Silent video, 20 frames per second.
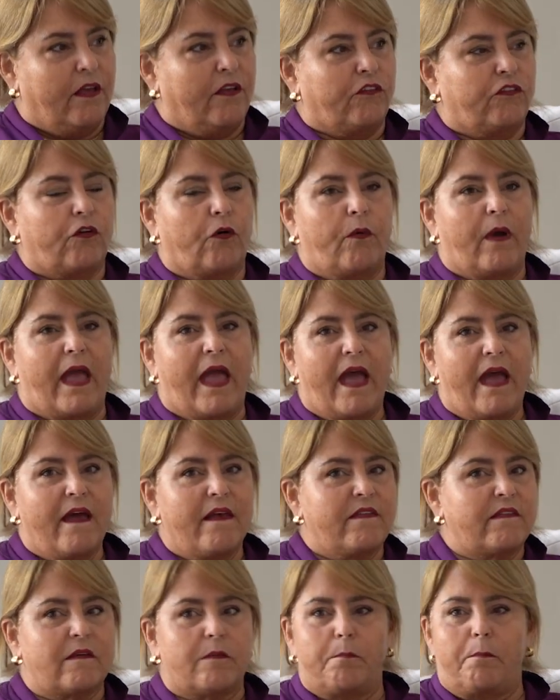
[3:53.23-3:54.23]
So
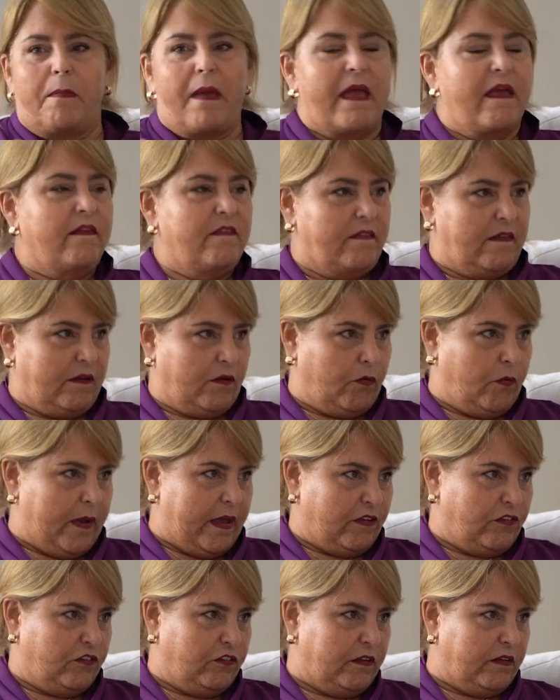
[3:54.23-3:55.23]
ask basic
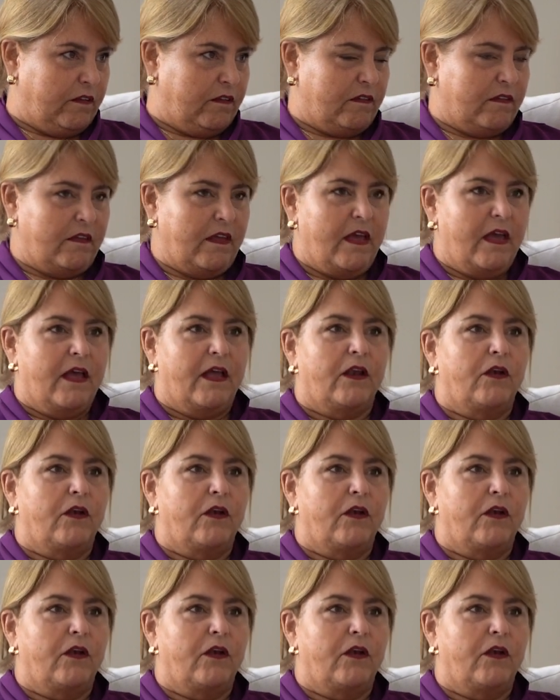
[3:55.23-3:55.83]
questions.